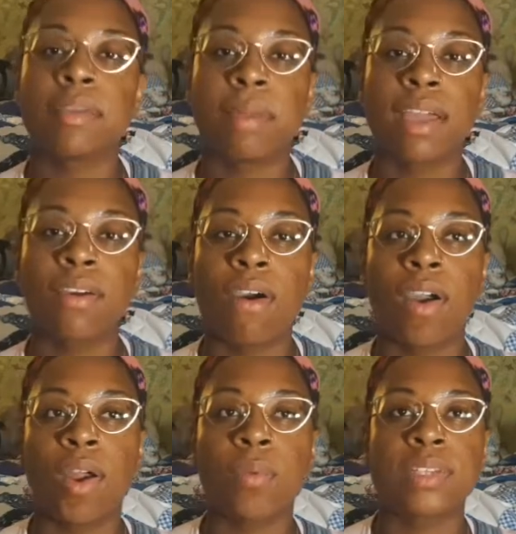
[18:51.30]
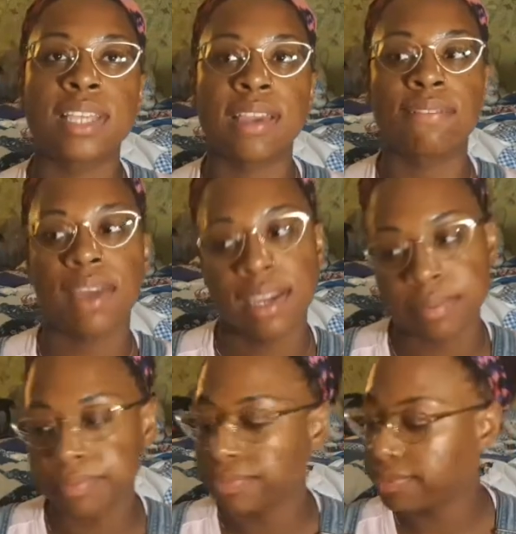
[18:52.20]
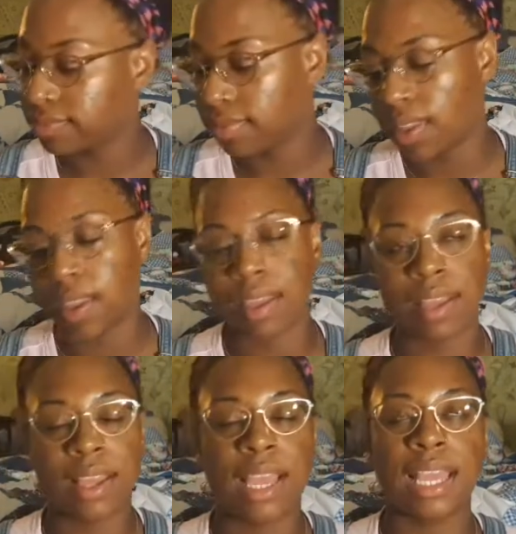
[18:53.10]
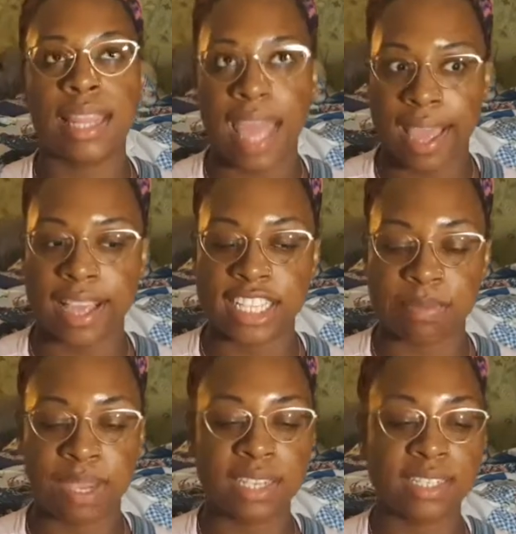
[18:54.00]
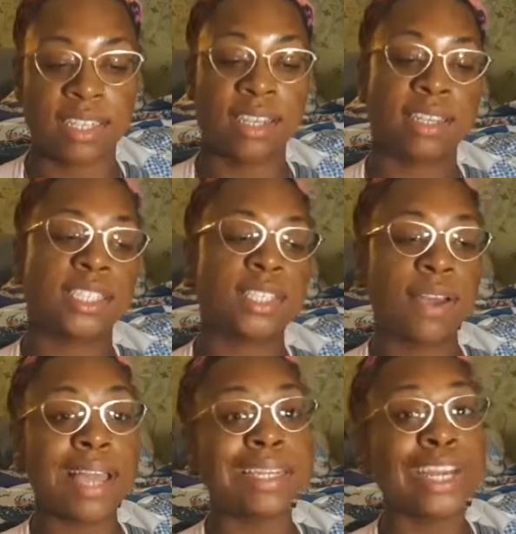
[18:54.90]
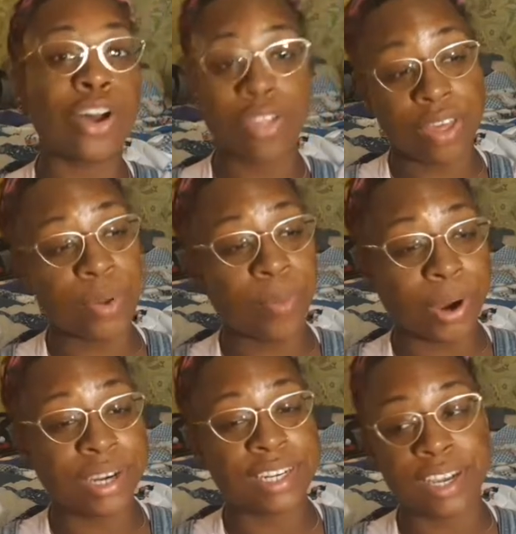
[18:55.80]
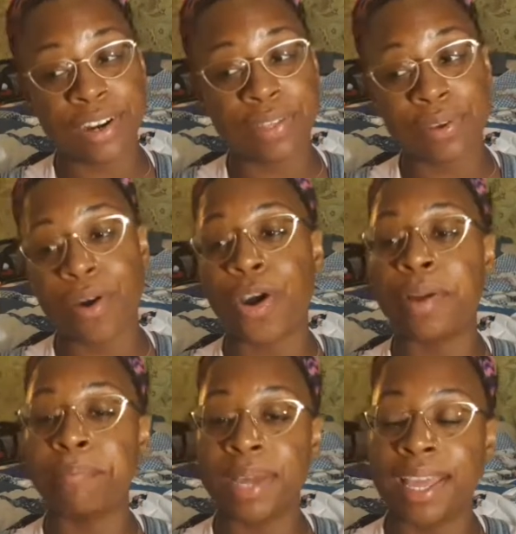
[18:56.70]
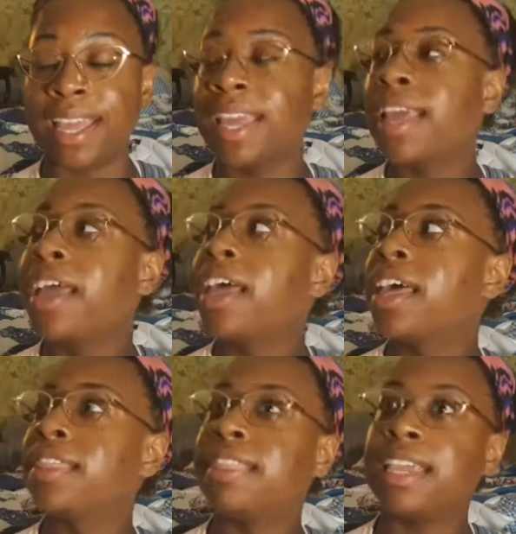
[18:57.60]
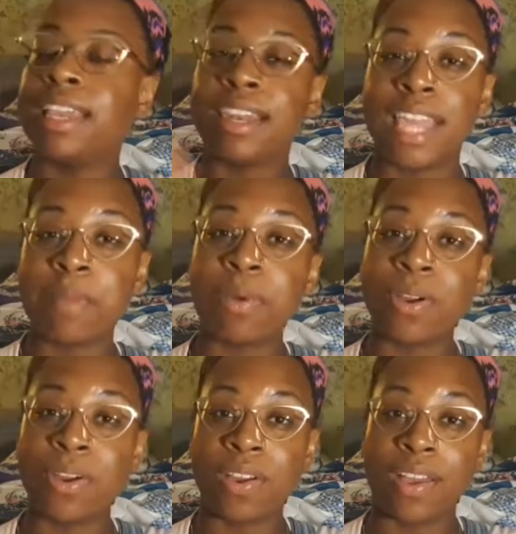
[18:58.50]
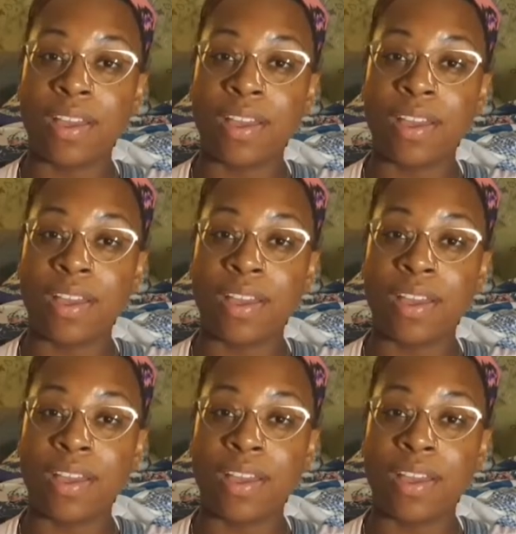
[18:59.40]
my car was like fine in that aspect. Still had to get all the other work done on the car, but the neighbor